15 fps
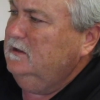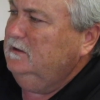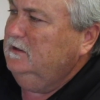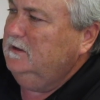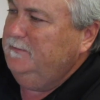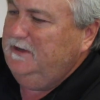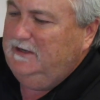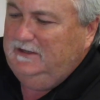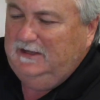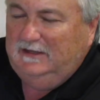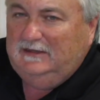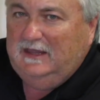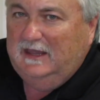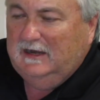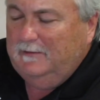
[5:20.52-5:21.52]
little bit of
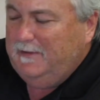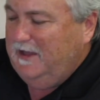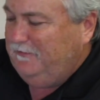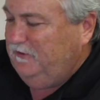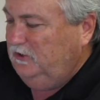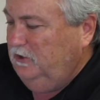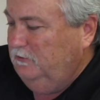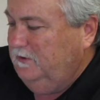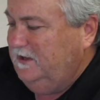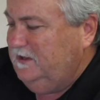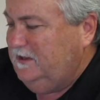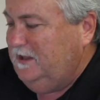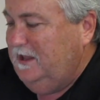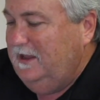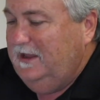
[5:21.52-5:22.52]
detail about the
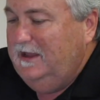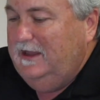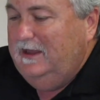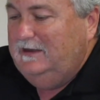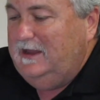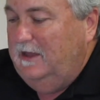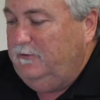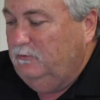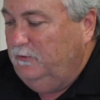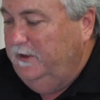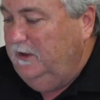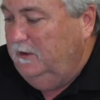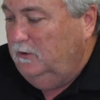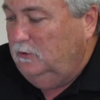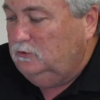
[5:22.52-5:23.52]
units. Now the
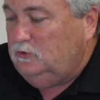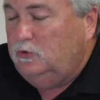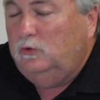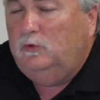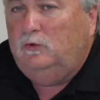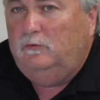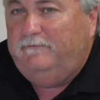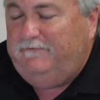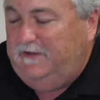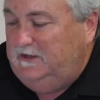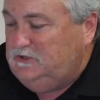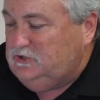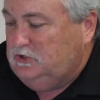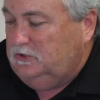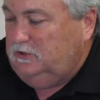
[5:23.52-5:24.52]
real cool
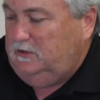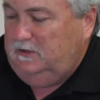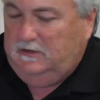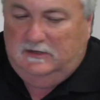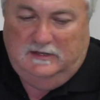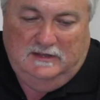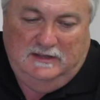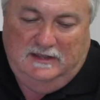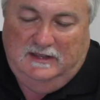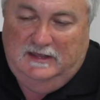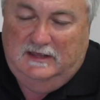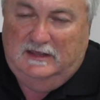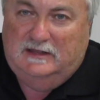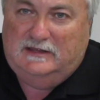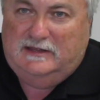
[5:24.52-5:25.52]
feature
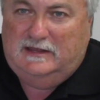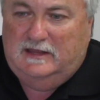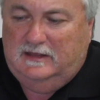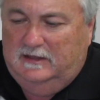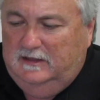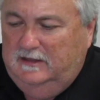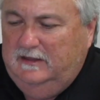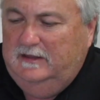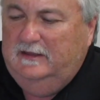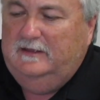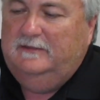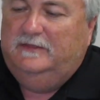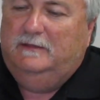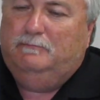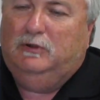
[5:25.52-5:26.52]
is
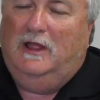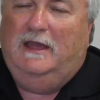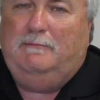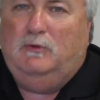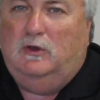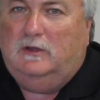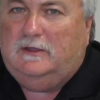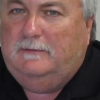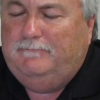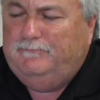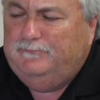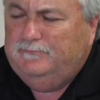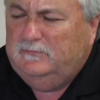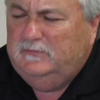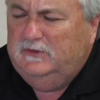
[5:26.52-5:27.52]
the playbook.
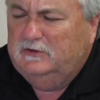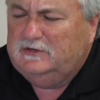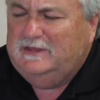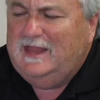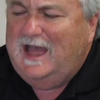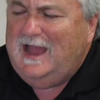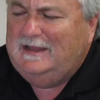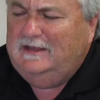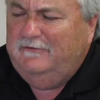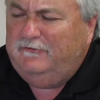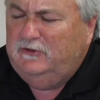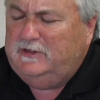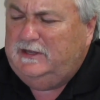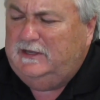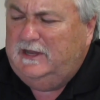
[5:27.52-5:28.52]
There's 9
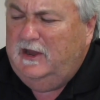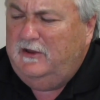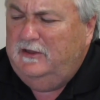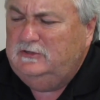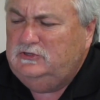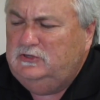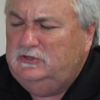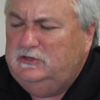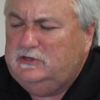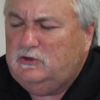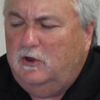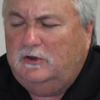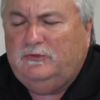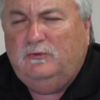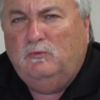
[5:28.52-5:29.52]
different scenarios. You can
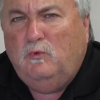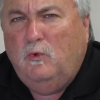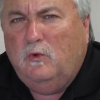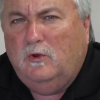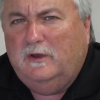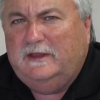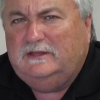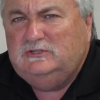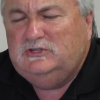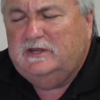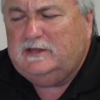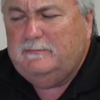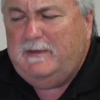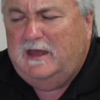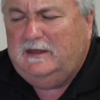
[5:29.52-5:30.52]
start the war in
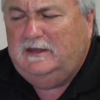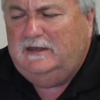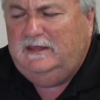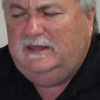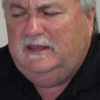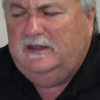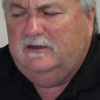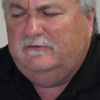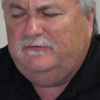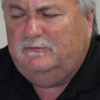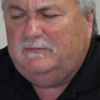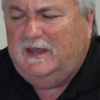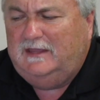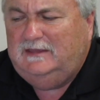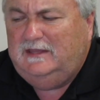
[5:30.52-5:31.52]
just about any year from
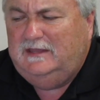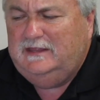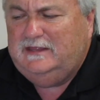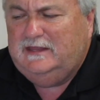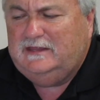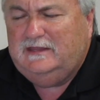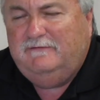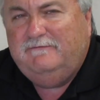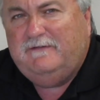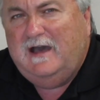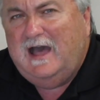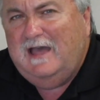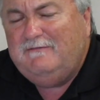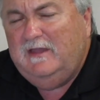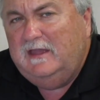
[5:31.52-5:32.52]

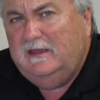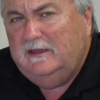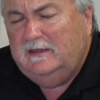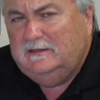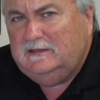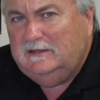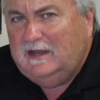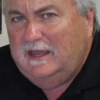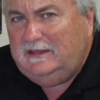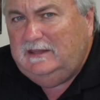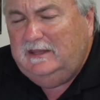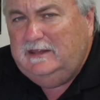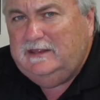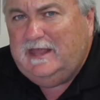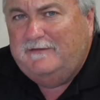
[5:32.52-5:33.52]
1965 to
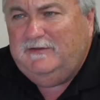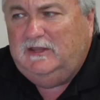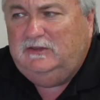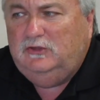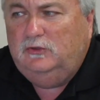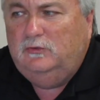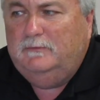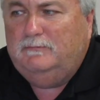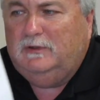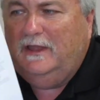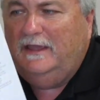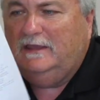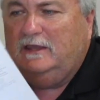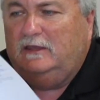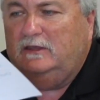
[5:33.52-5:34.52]
1972 and
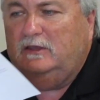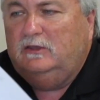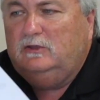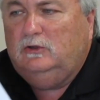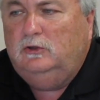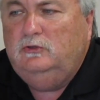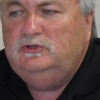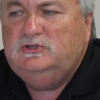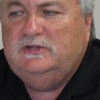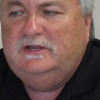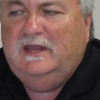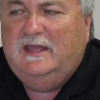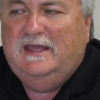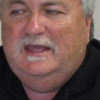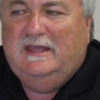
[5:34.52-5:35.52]
play it to
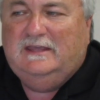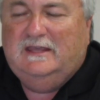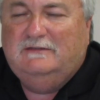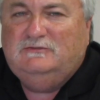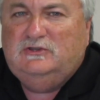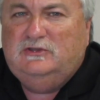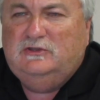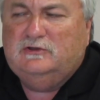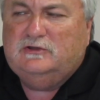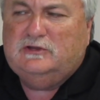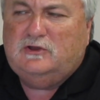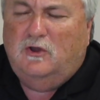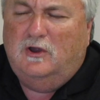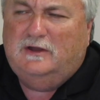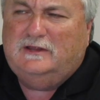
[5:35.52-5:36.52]
conclusion. Gives you your
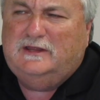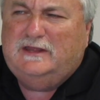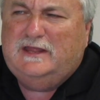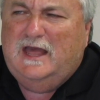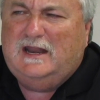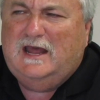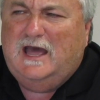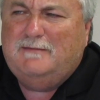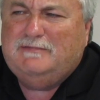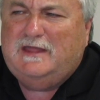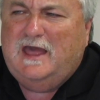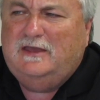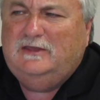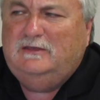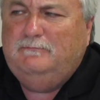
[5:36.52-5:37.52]
start and setups,
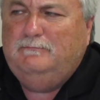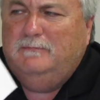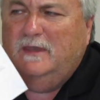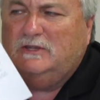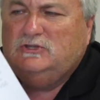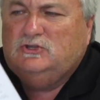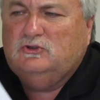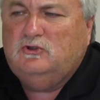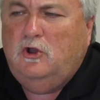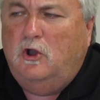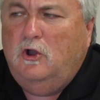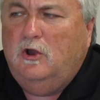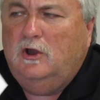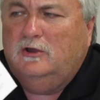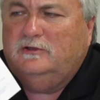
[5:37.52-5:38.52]
how you mix your
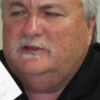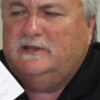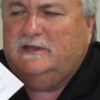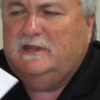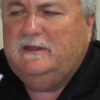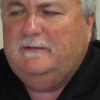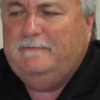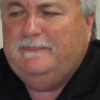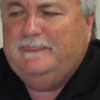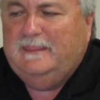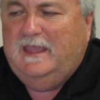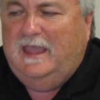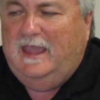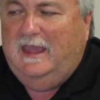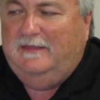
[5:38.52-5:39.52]
cards.
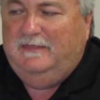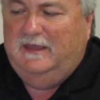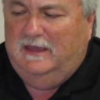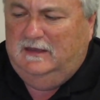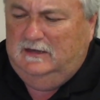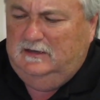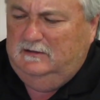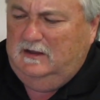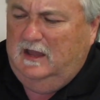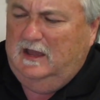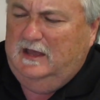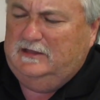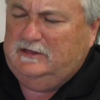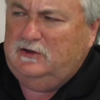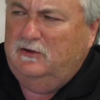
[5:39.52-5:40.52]
And then
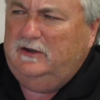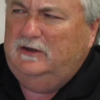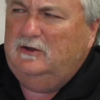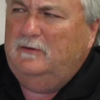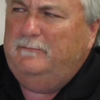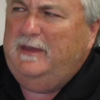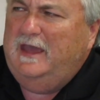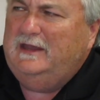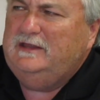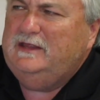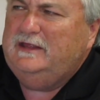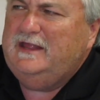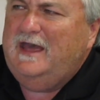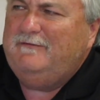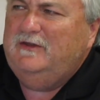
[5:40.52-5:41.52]
starting on page
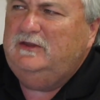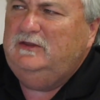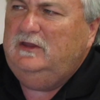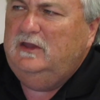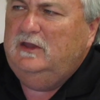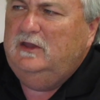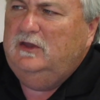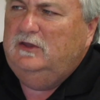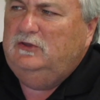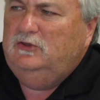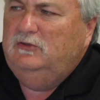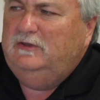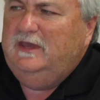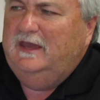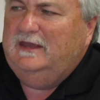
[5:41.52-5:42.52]
7,
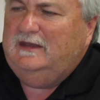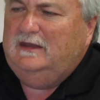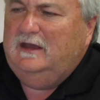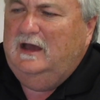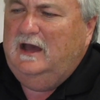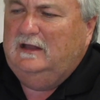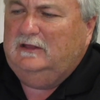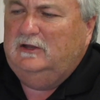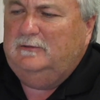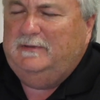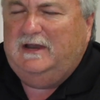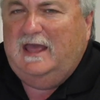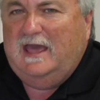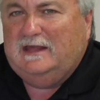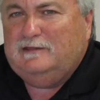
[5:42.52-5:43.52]
you get a little
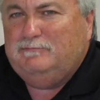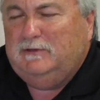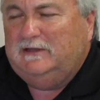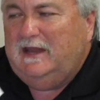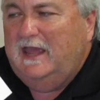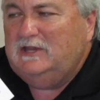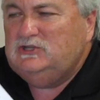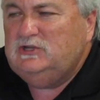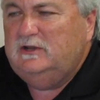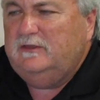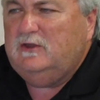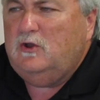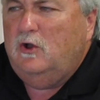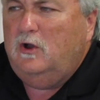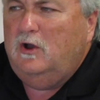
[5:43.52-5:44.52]
bit of explanation of
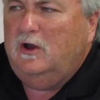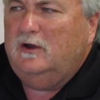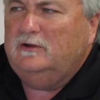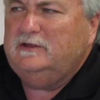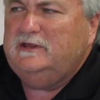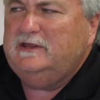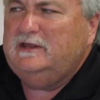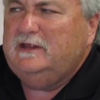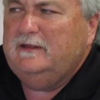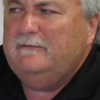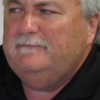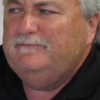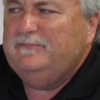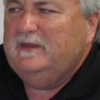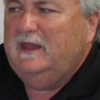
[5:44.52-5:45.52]
the cards.
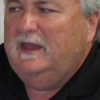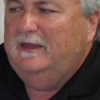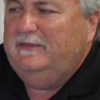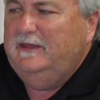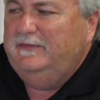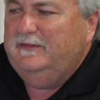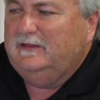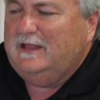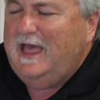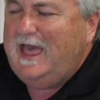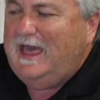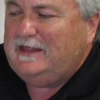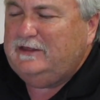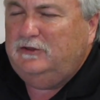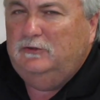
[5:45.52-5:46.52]
And then the
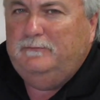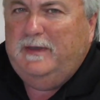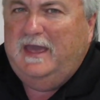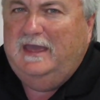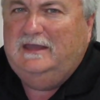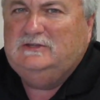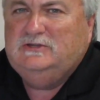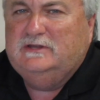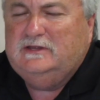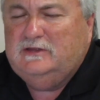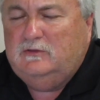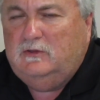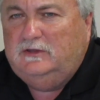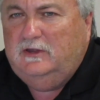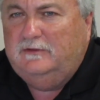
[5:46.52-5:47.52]
last 2 pages
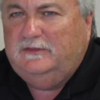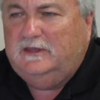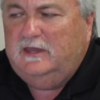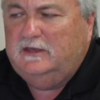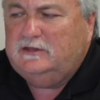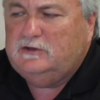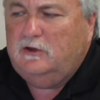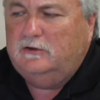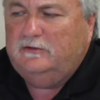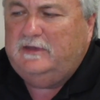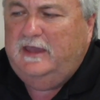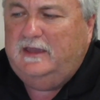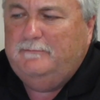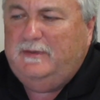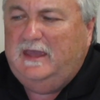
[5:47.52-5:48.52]
during the Kickstarter
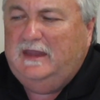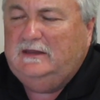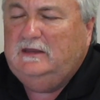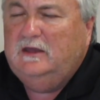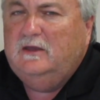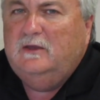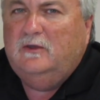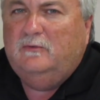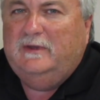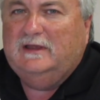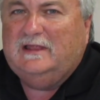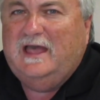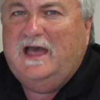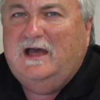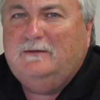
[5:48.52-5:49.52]
campaign, we
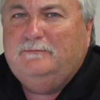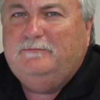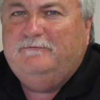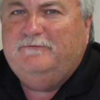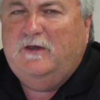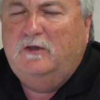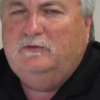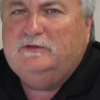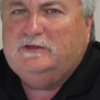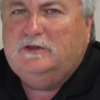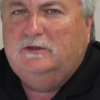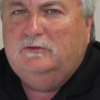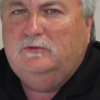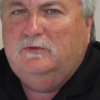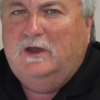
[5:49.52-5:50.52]
allowed folks
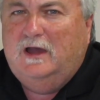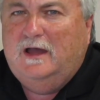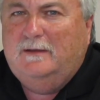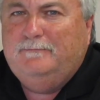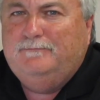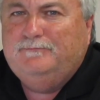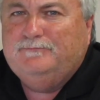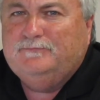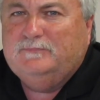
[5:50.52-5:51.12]
to